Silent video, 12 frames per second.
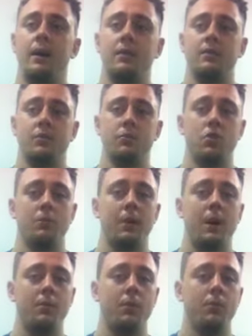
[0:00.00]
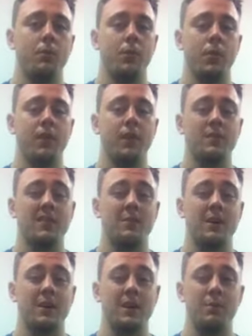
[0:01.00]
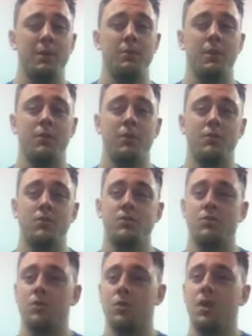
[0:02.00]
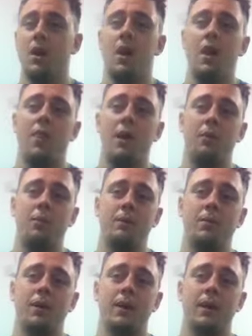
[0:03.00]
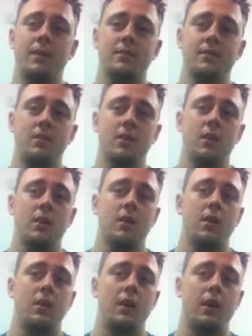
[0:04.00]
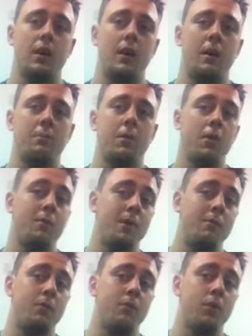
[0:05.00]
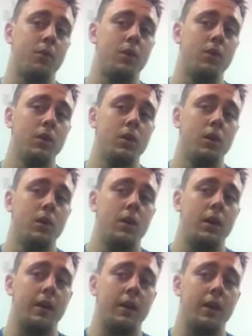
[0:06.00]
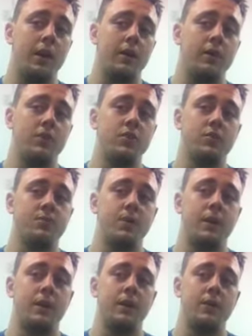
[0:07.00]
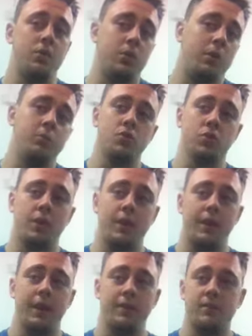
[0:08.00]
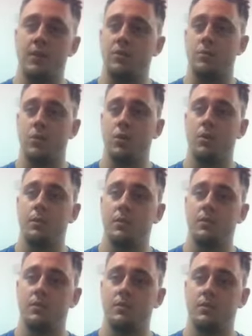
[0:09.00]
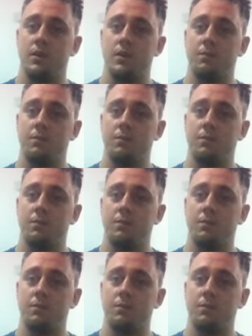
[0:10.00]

some sort of barbell movement. I think it's going to be a couplet, but I'm not too sure. That would be my guess, but I may be wrong. Again, I'm sure they'll announce that tomorrow, but just